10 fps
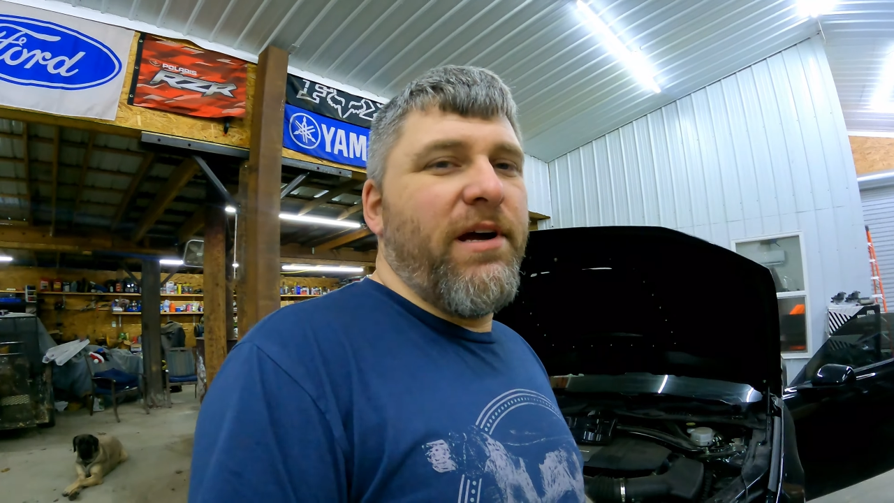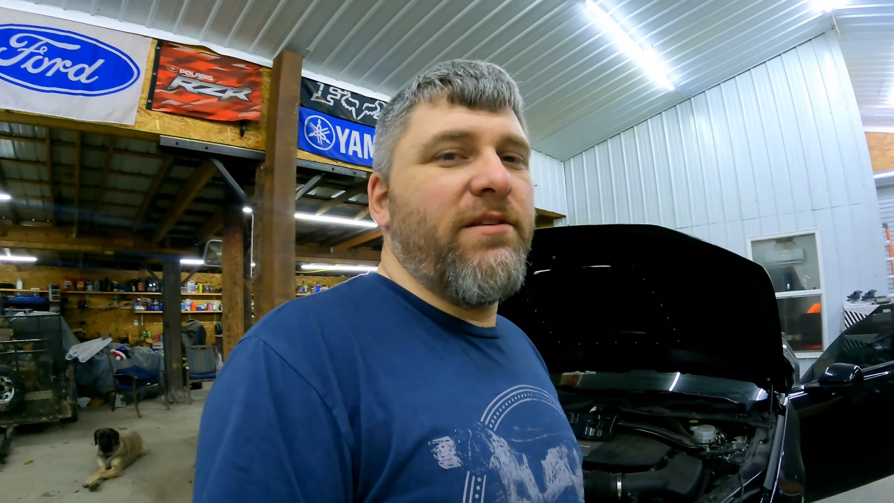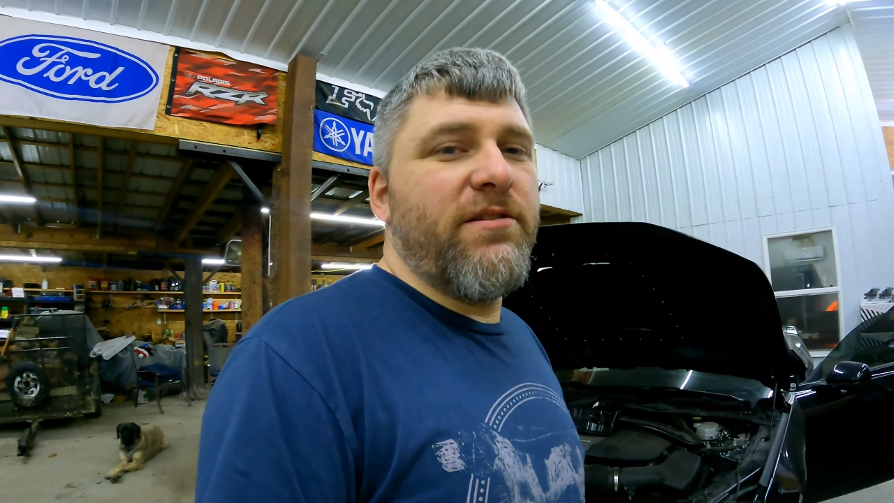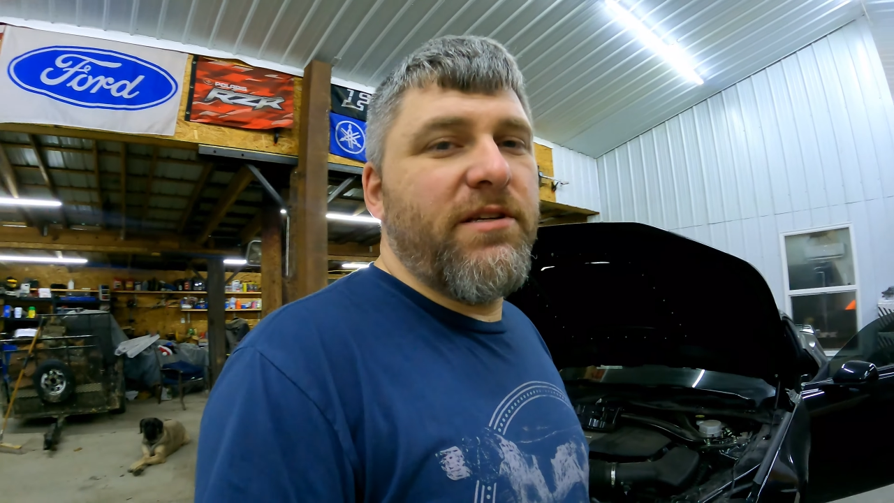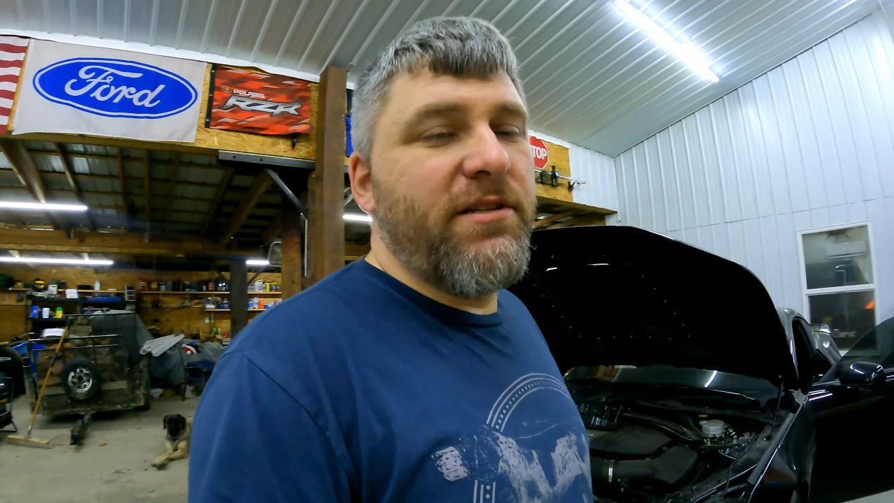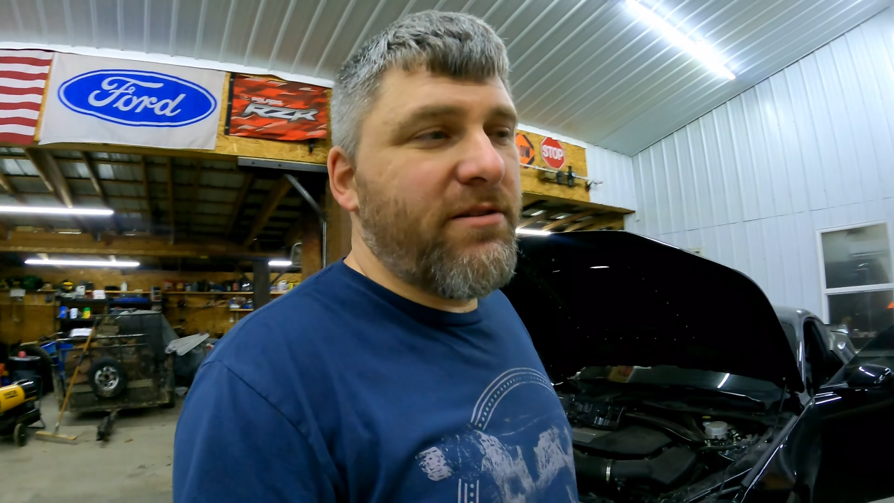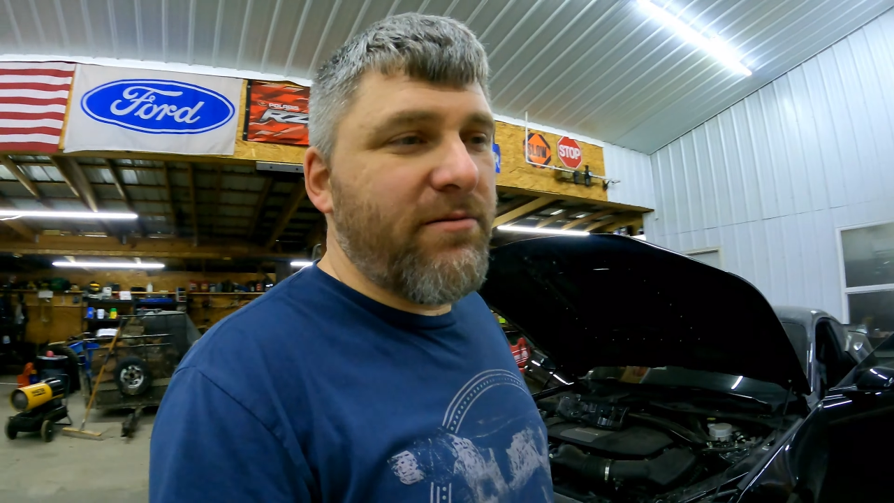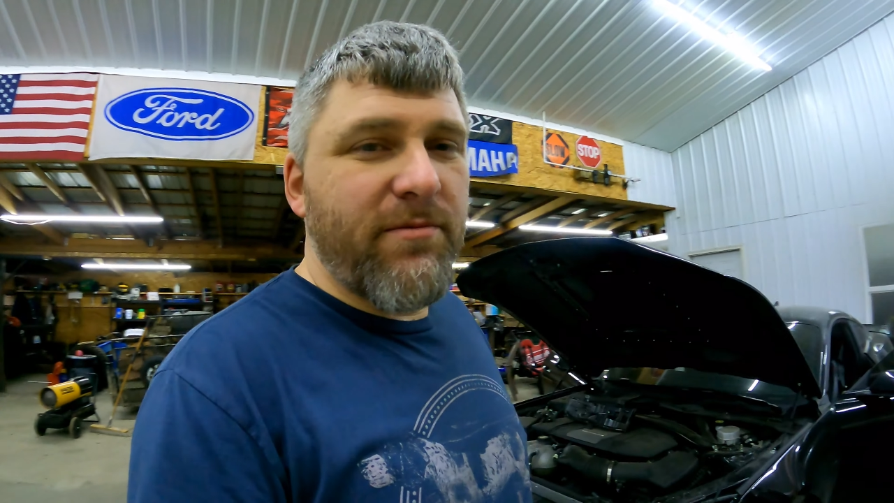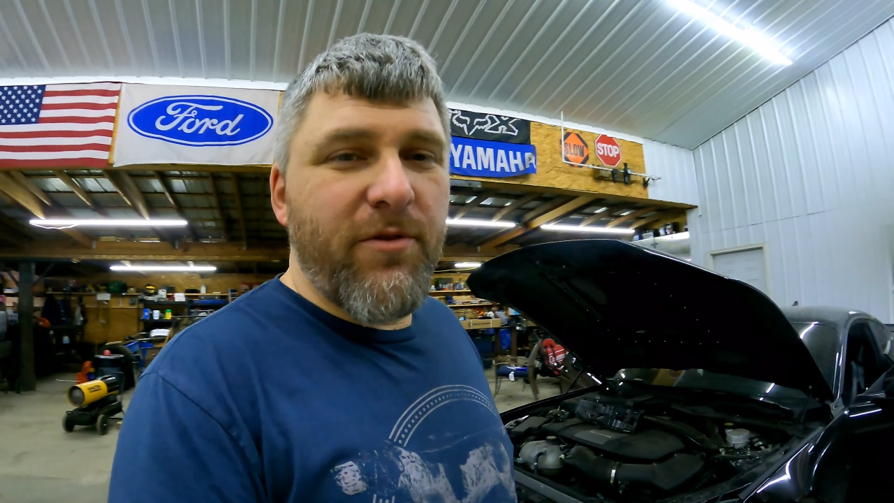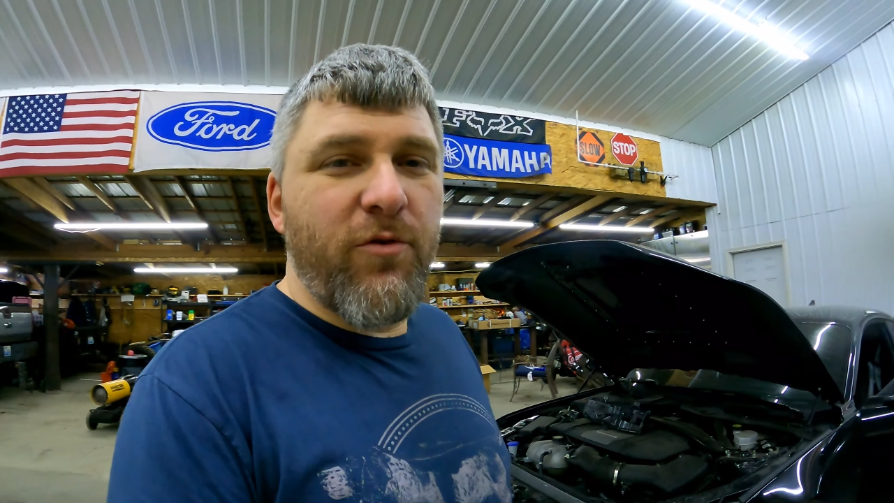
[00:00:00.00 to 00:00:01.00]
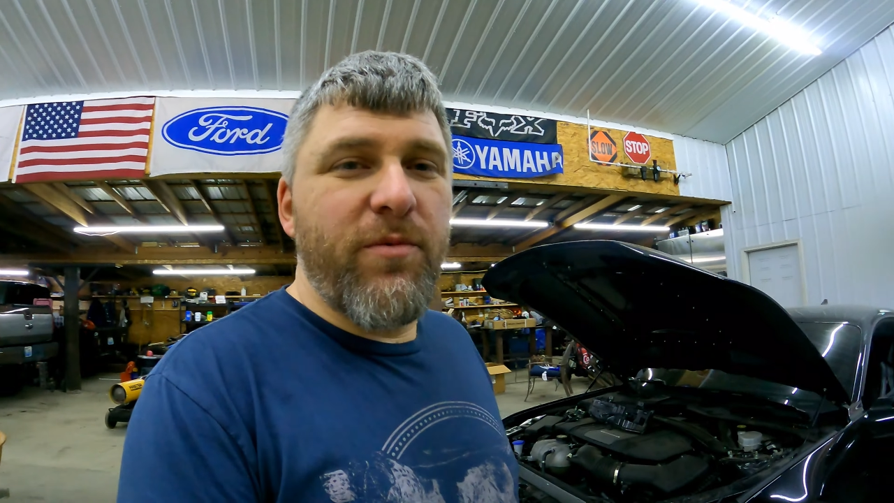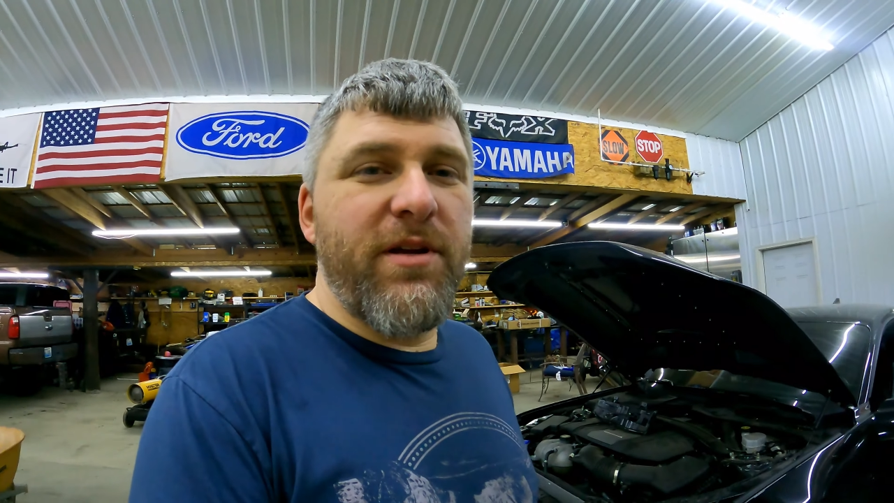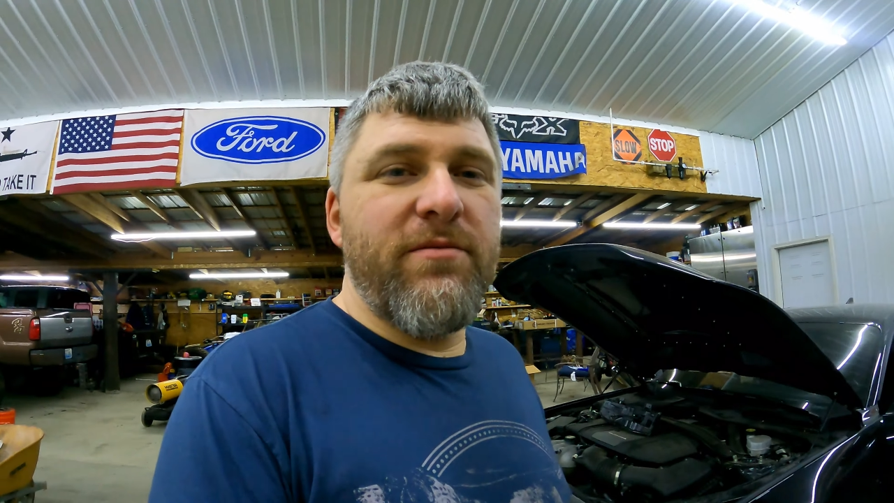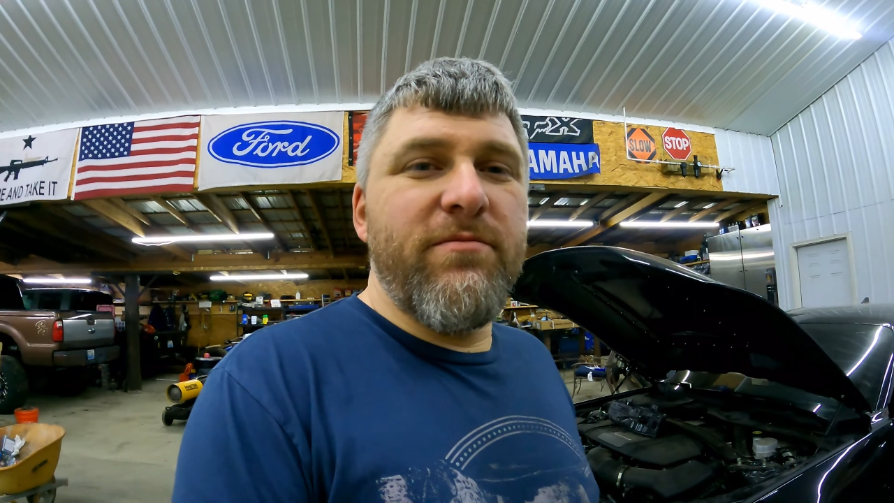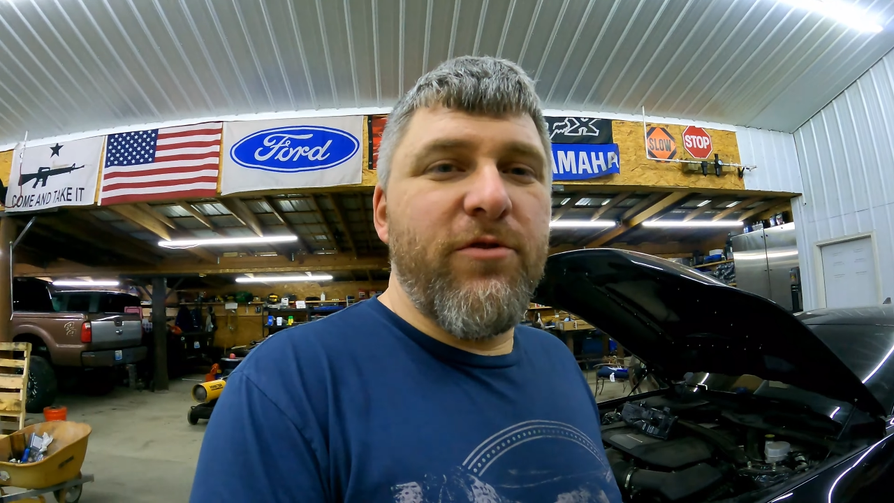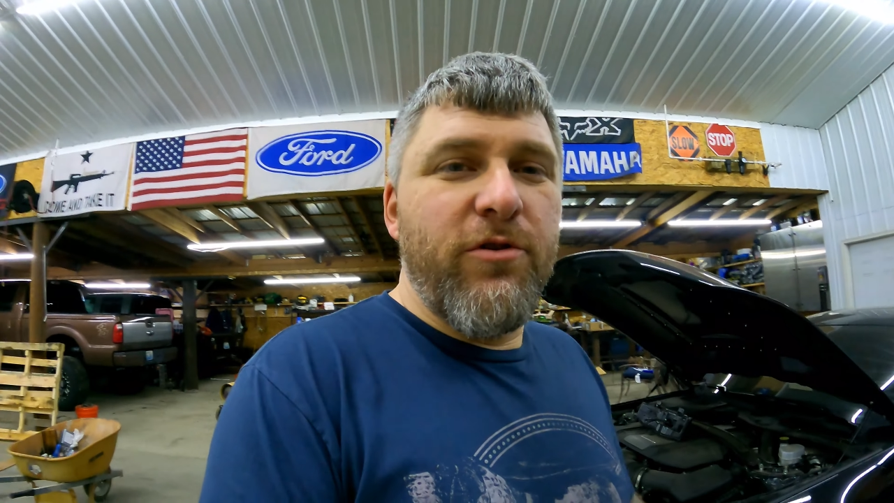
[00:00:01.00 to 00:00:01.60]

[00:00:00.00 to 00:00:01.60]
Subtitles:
buy the seats, throw them in,